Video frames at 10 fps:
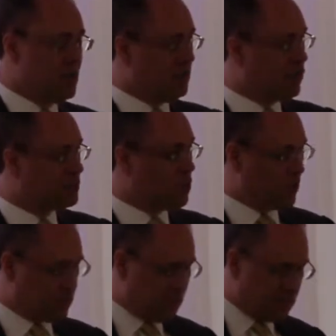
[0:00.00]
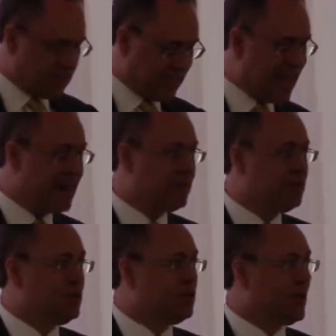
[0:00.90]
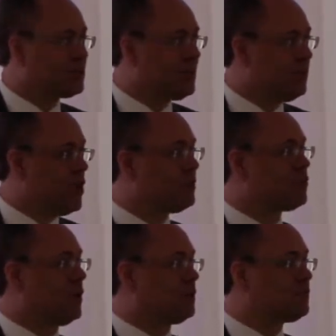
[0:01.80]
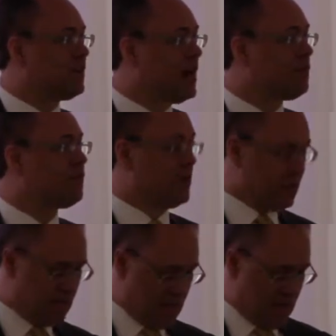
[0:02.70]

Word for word: Forrest Morgeson is the guy who actually runs all this stuff and,